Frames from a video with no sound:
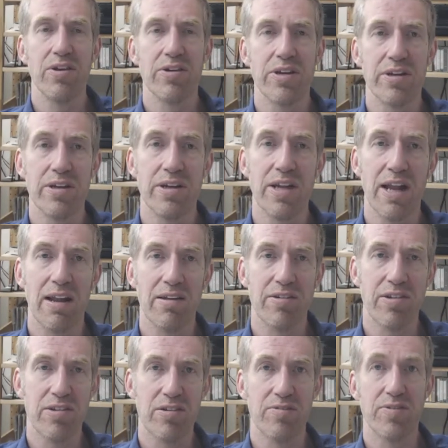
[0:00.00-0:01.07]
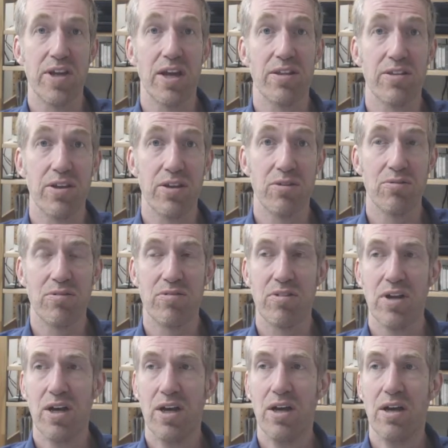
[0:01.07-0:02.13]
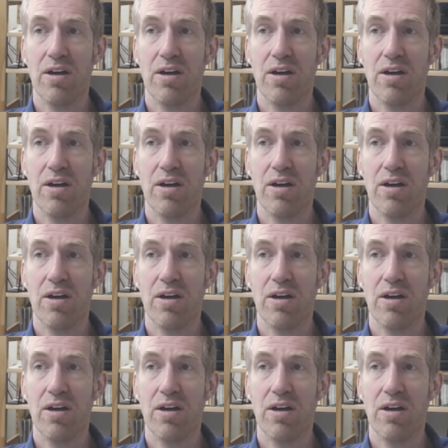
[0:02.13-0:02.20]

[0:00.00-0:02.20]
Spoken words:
not an analysis of death, to use